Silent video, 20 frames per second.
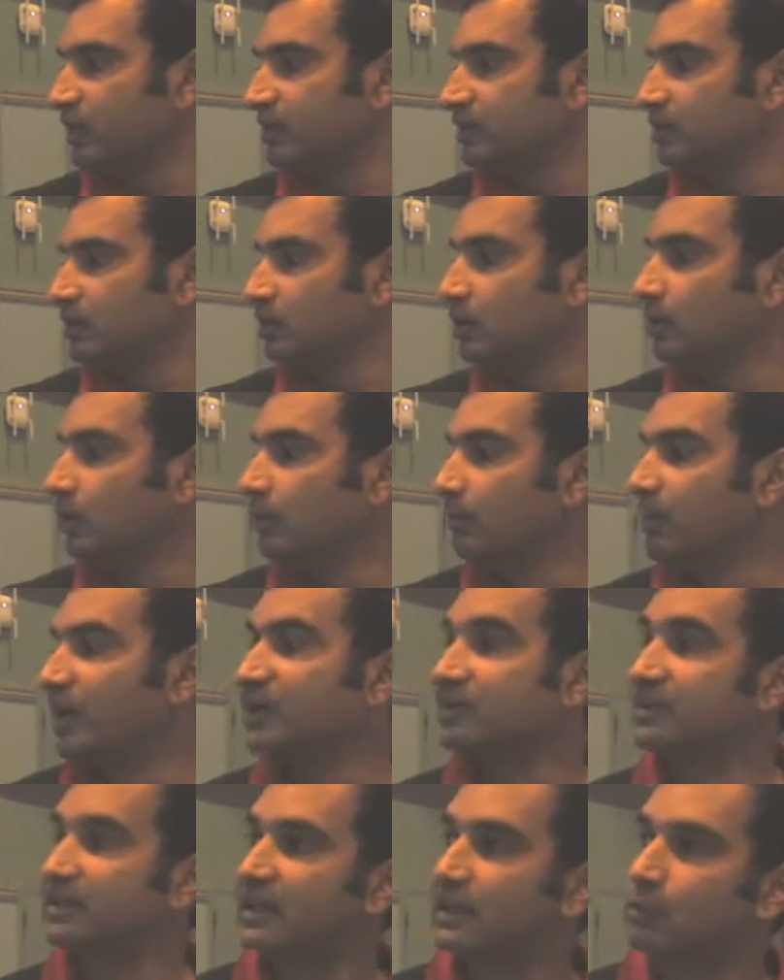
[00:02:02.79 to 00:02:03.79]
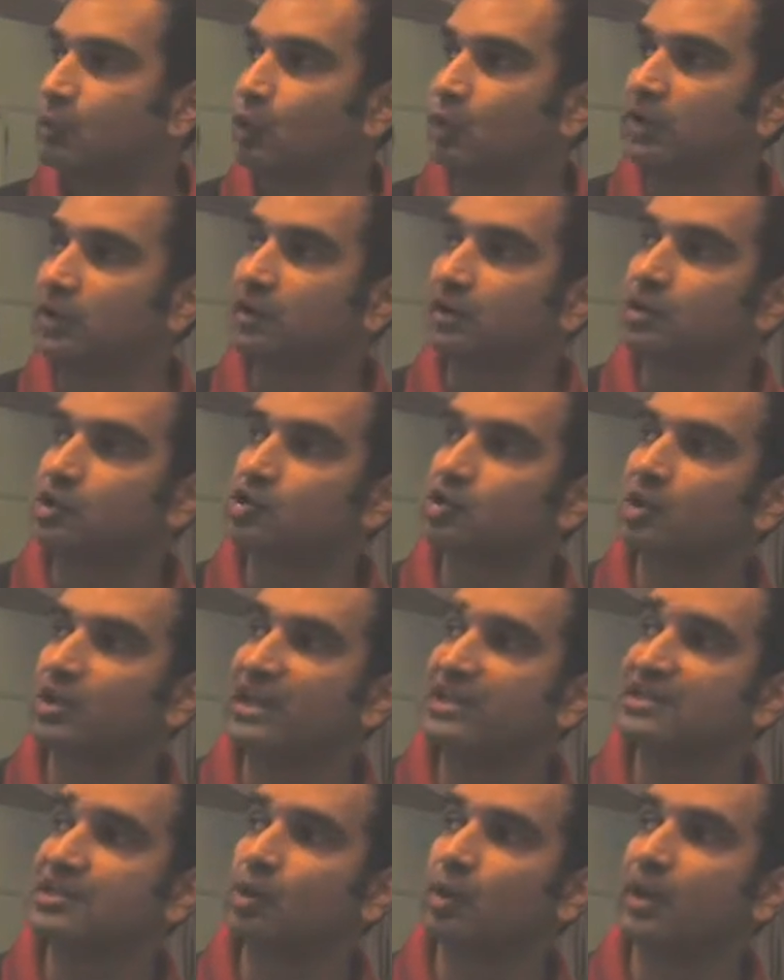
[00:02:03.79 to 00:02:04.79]
by the demo here. So
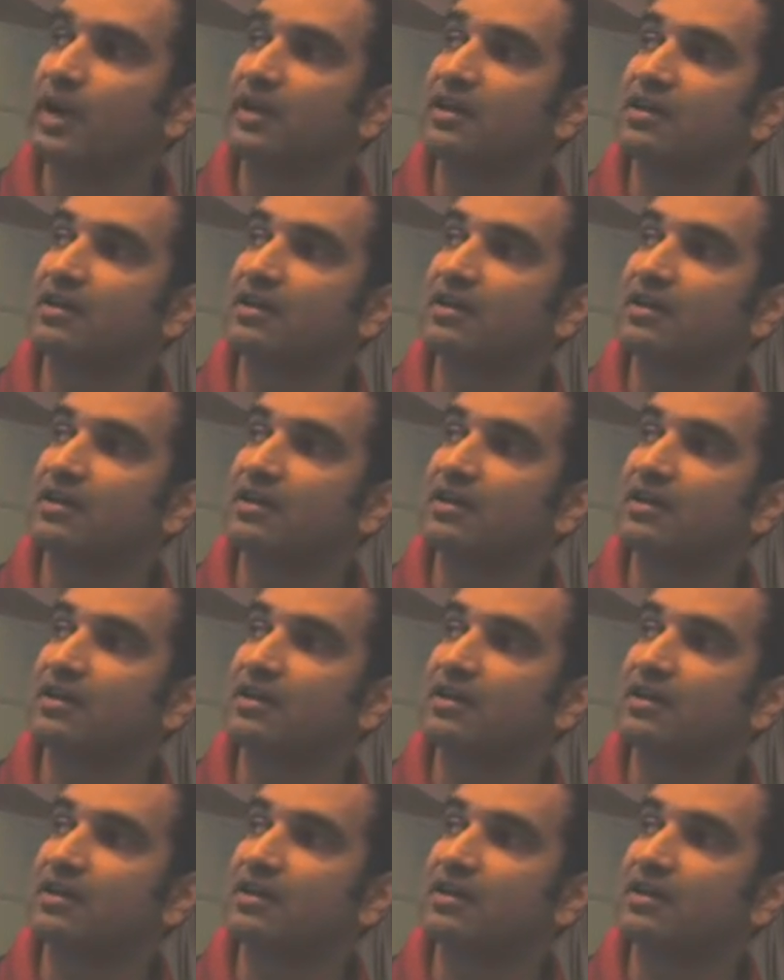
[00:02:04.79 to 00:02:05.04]
let's look at